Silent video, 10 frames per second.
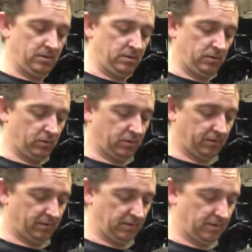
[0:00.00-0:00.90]
you could
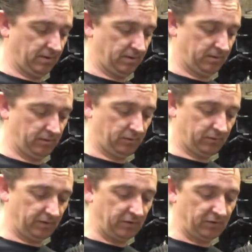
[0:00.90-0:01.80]

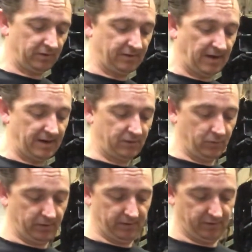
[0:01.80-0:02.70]
easily die
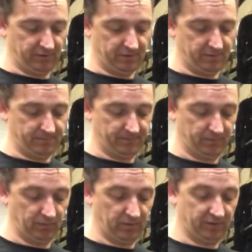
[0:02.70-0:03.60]
doing this. You know,
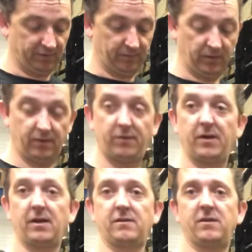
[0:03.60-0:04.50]
when a thing
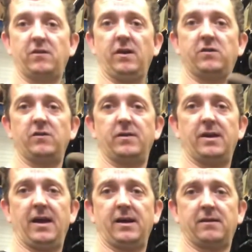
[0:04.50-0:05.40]
like this hits you in the
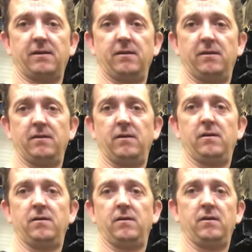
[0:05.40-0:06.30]
head,
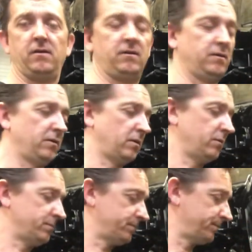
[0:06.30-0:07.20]
you know,
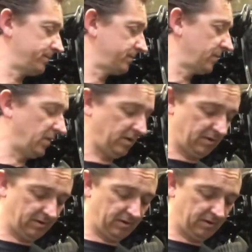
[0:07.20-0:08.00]
then